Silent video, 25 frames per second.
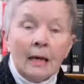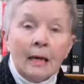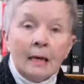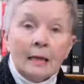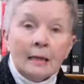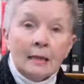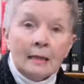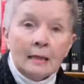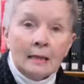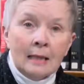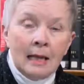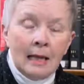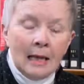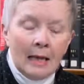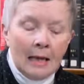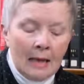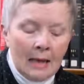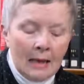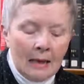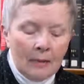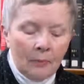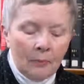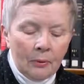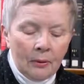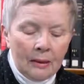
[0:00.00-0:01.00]
Today, I
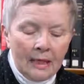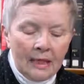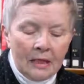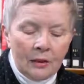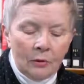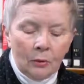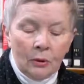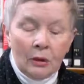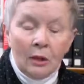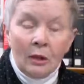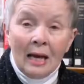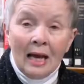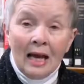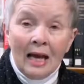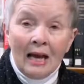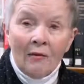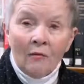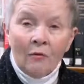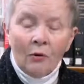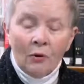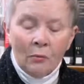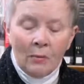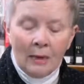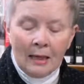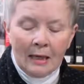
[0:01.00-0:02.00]
am pleased to have
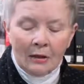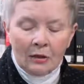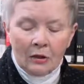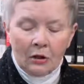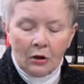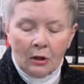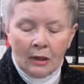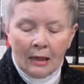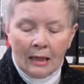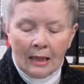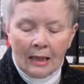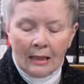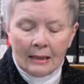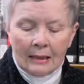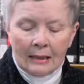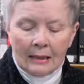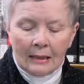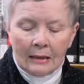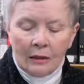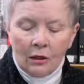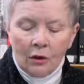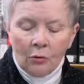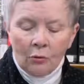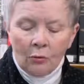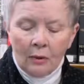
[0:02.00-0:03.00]
with me as our
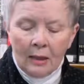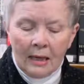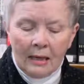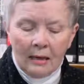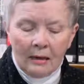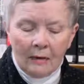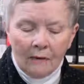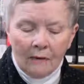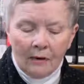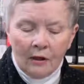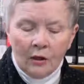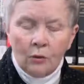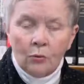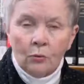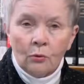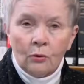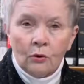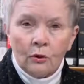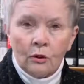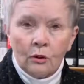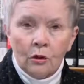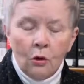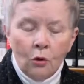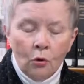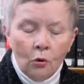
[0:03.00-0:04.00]
guest 3 individuals